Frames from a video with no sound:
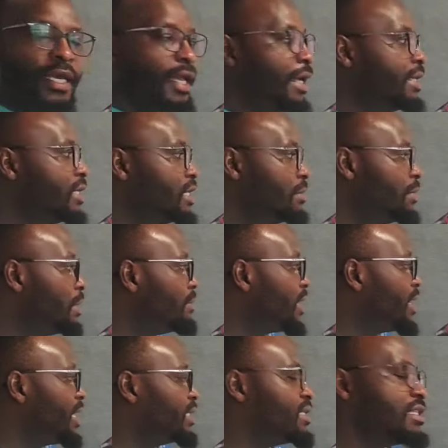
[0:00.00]
And
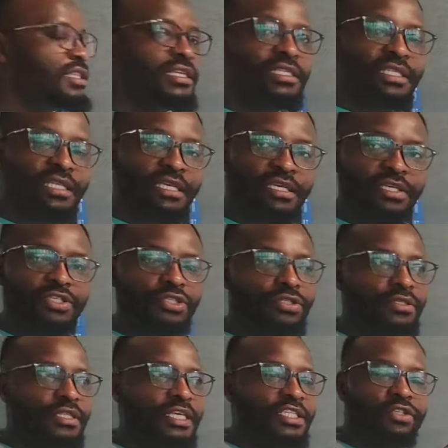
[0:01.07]
remember that
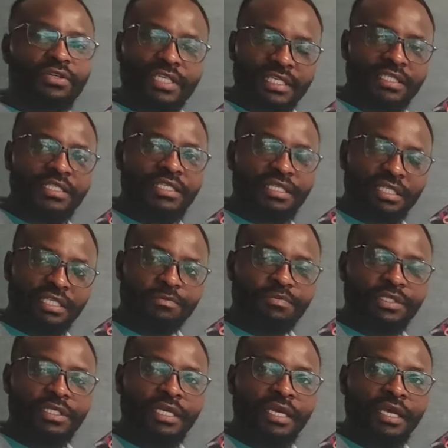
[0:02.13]
the shortest
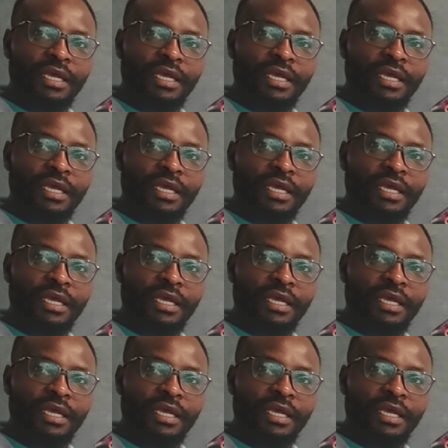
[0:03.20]
trips